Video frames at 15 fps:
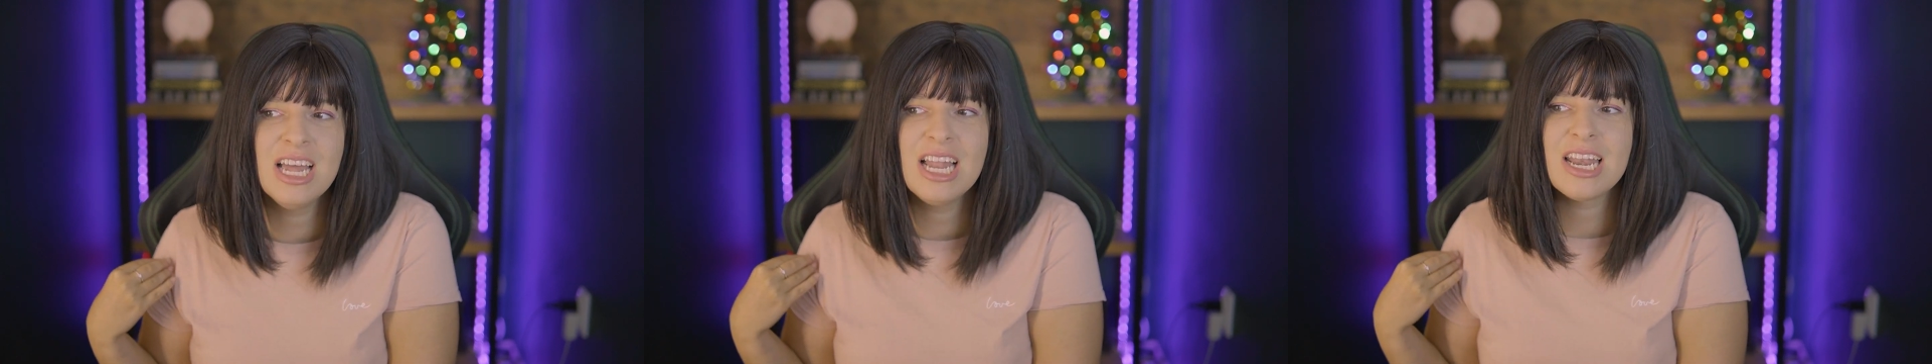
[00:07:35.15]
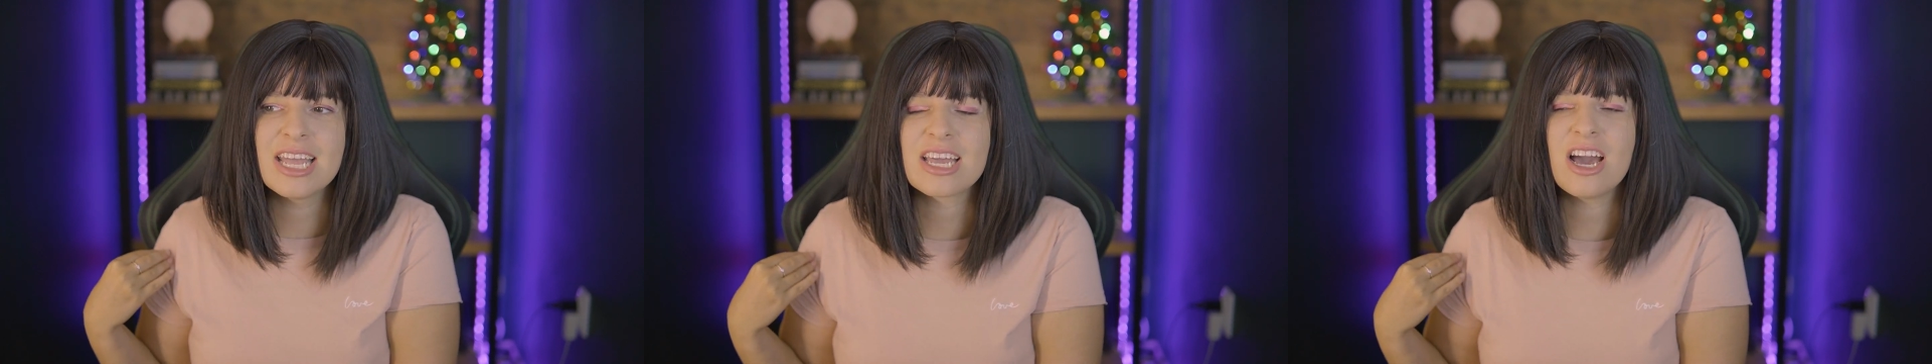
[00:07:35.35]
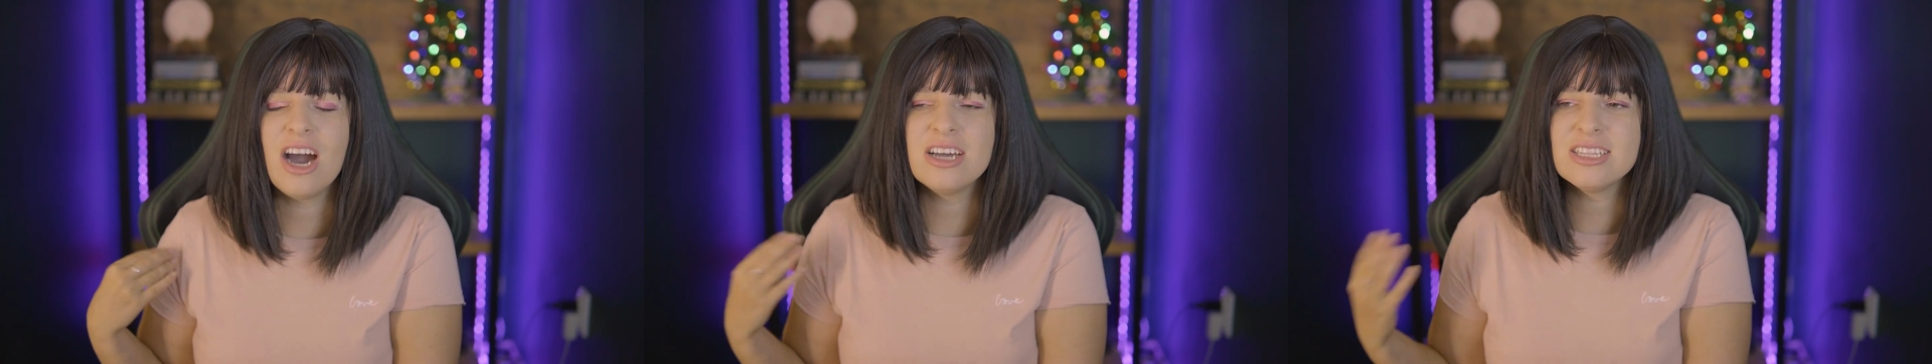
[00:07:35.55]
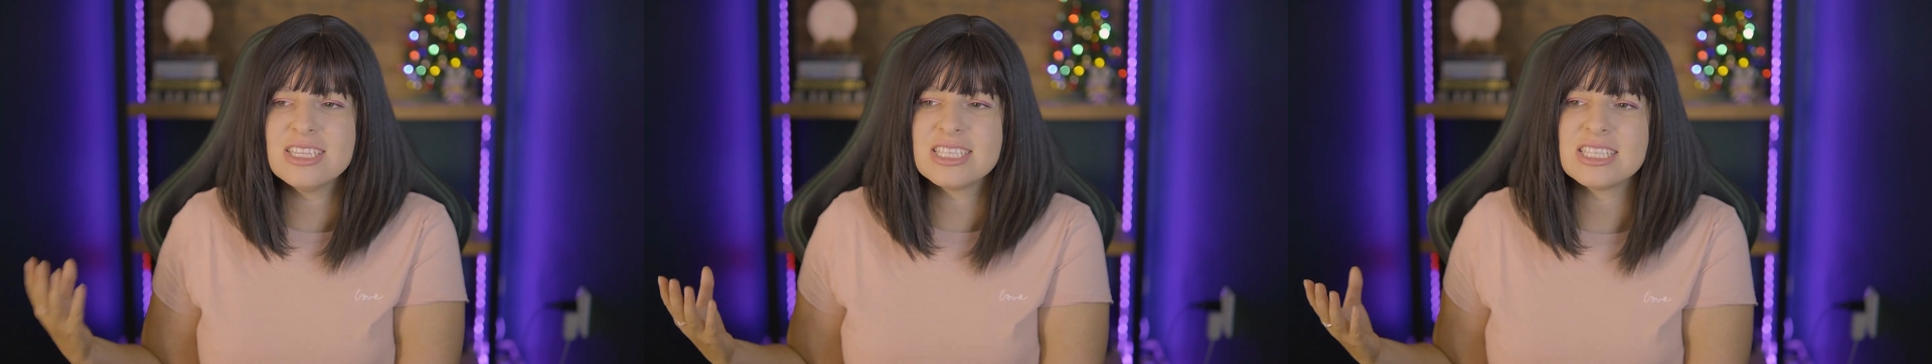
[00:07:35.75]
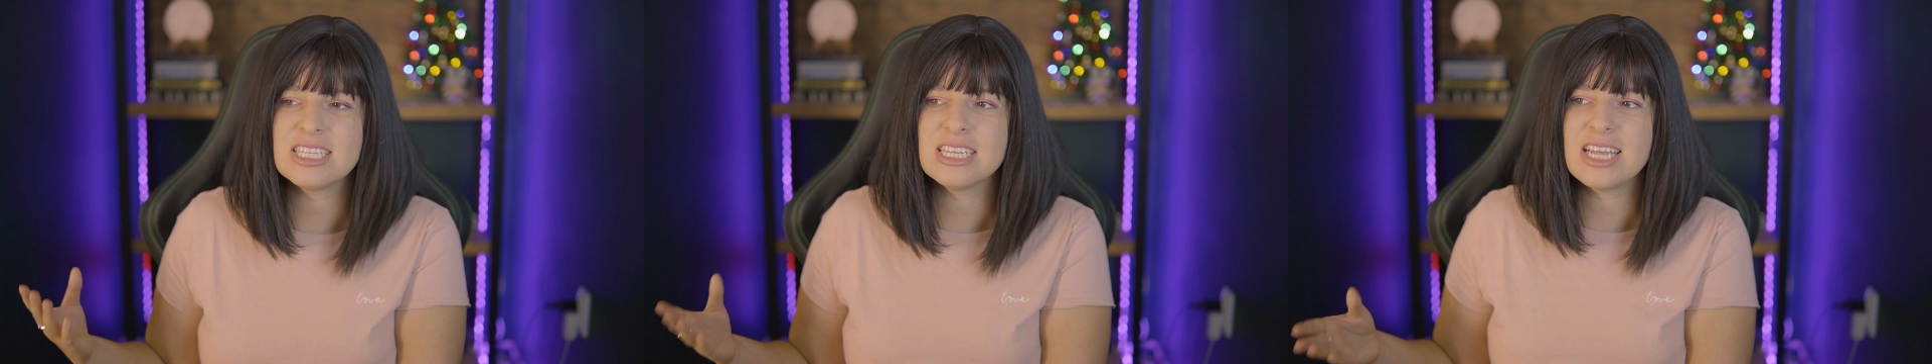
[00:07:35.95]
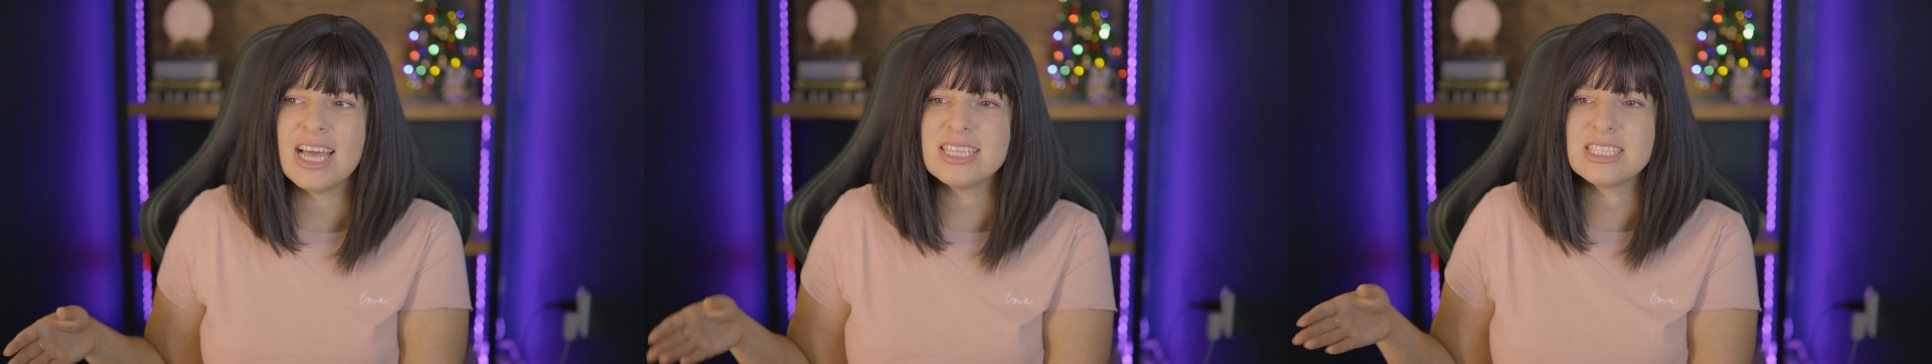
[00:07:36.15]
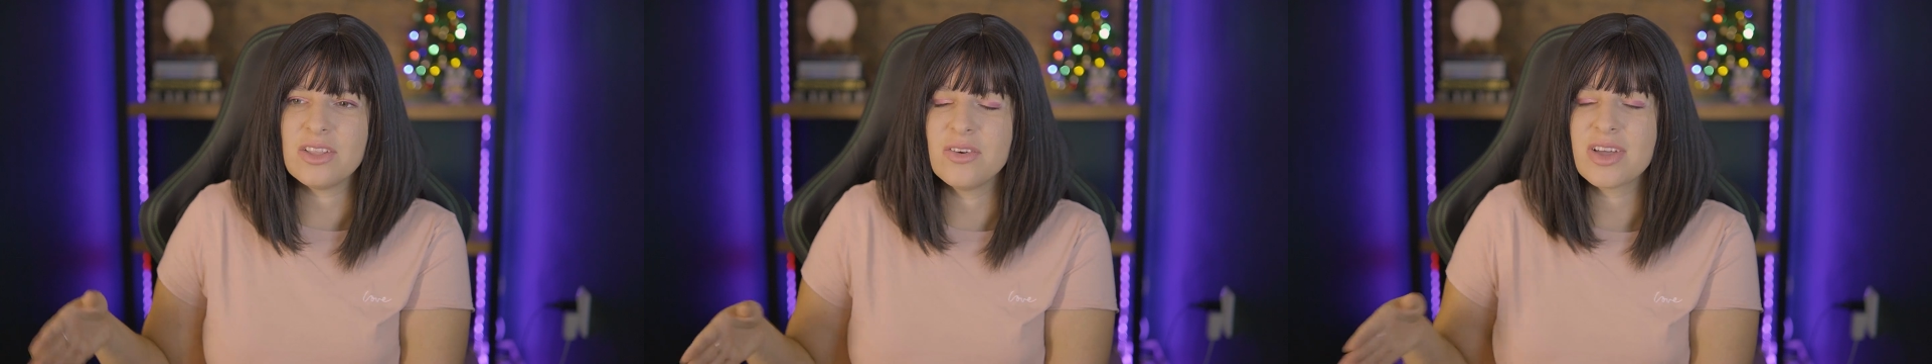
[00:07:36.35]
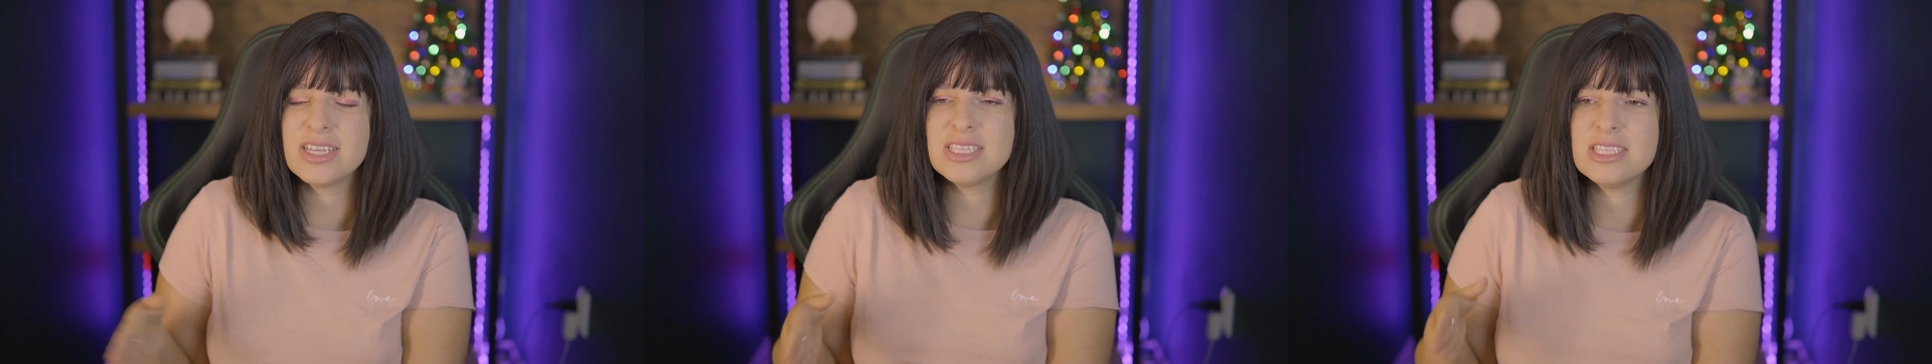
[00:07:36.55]
Like, honestly, as
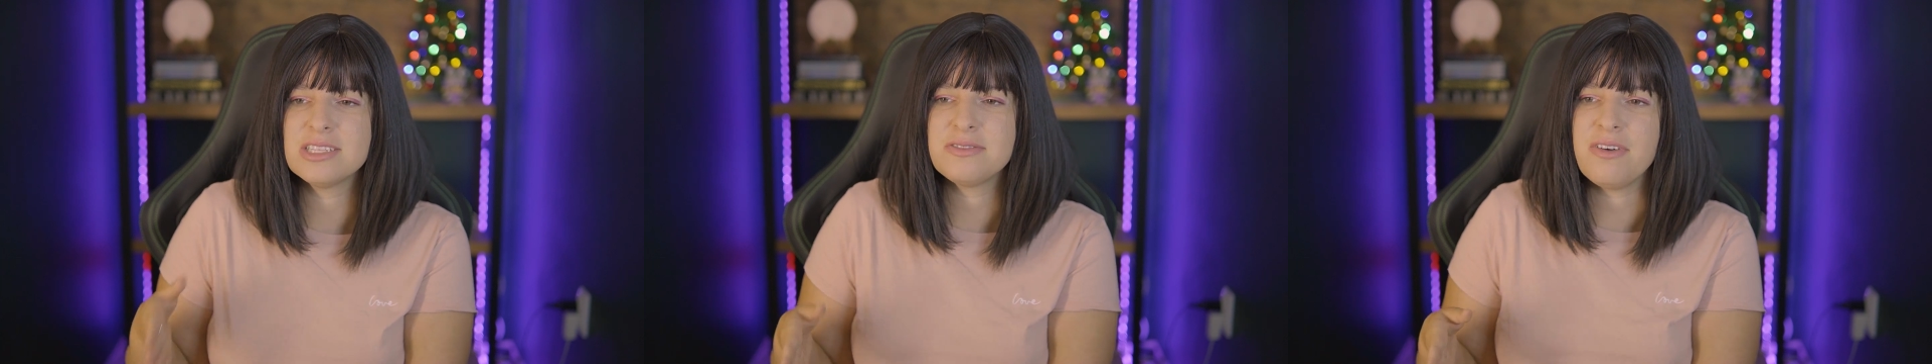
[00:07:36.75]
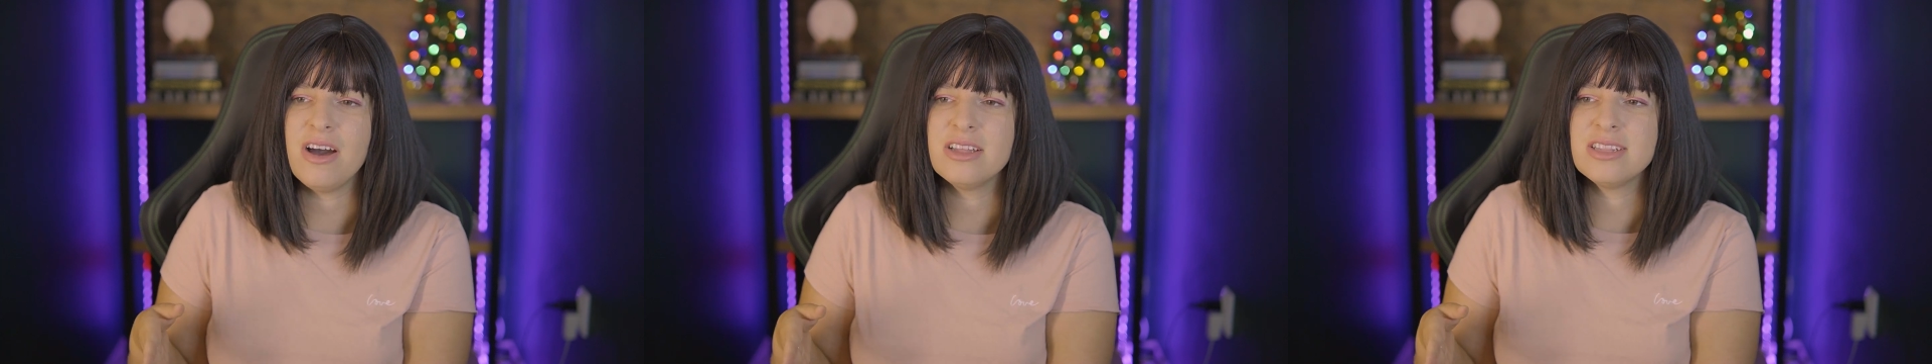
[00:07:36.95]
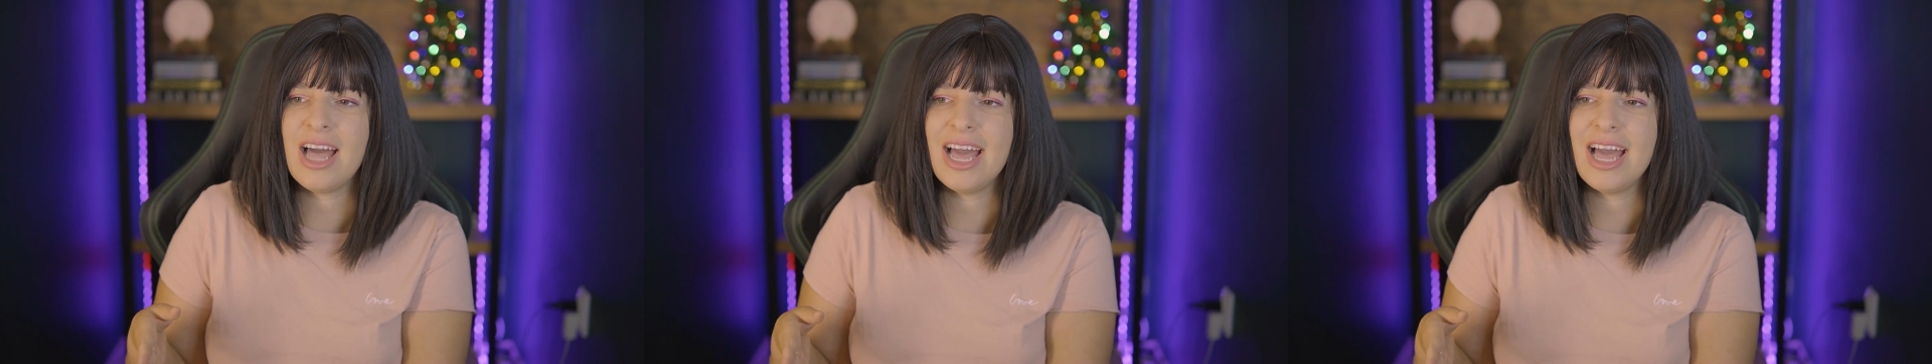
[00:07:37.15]
long as it's fun,